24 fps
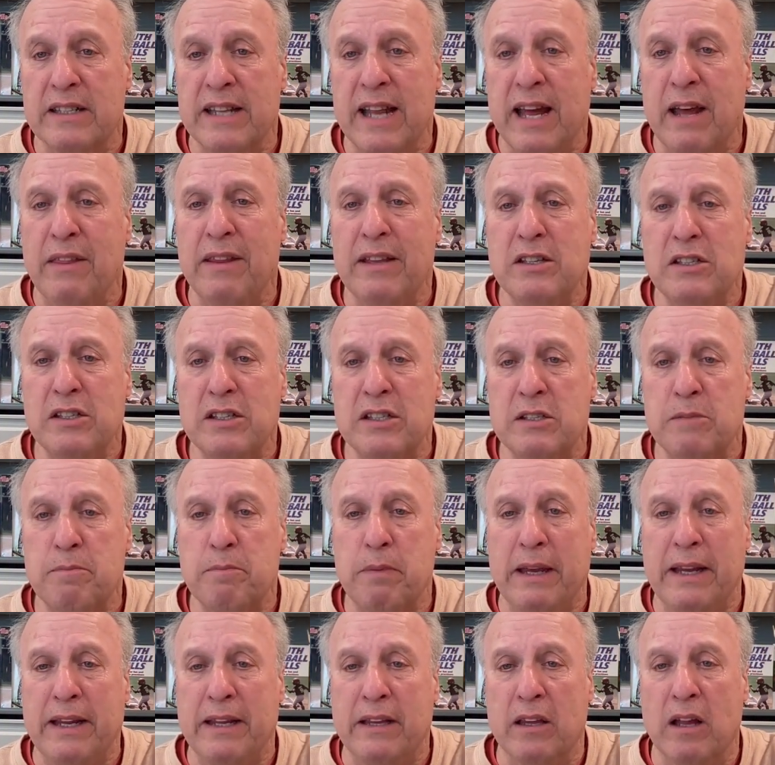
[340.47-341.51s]
Now, this is
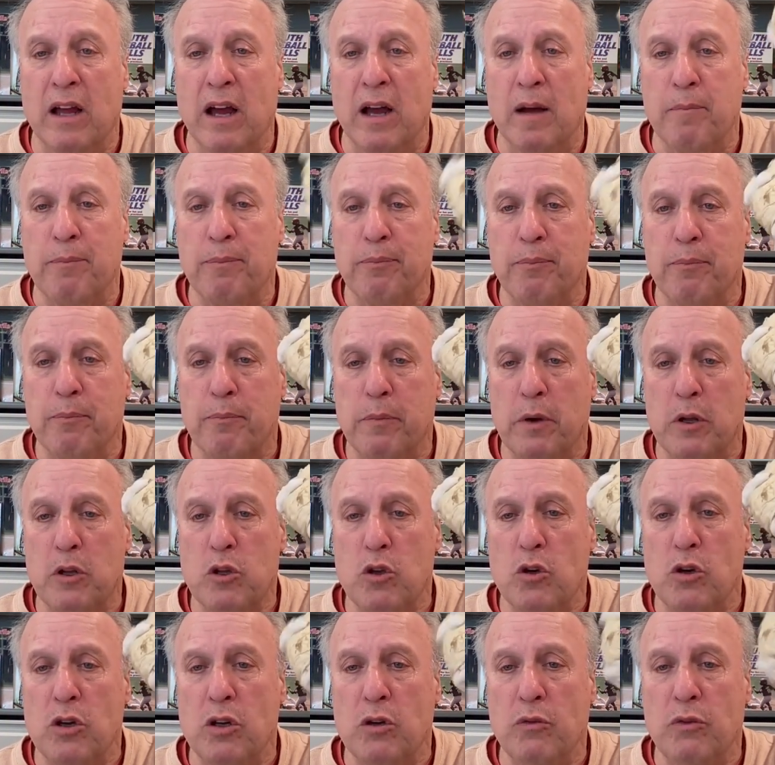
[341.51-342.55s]
beaten up, but
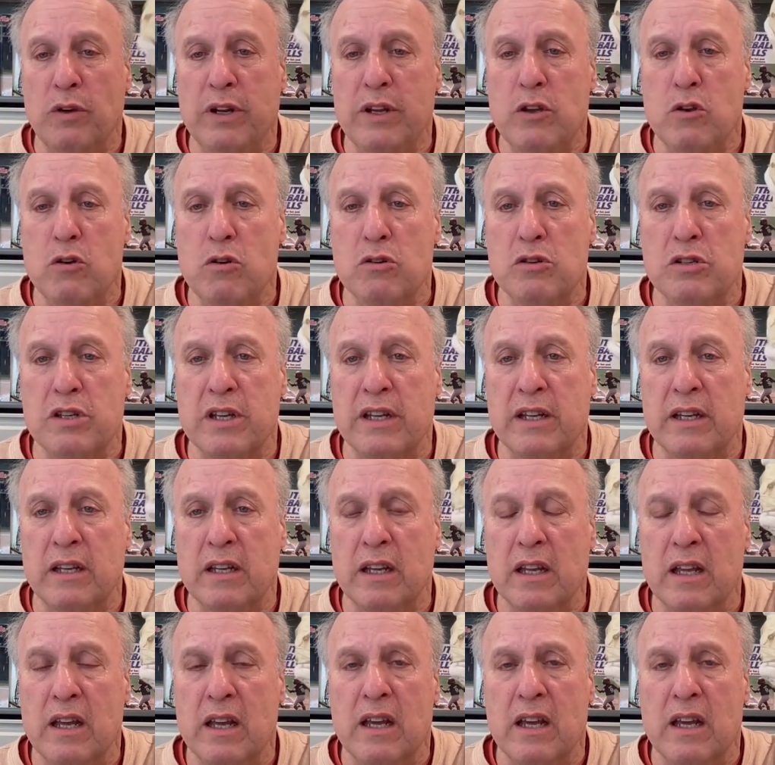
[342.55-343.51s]
you could reuse it.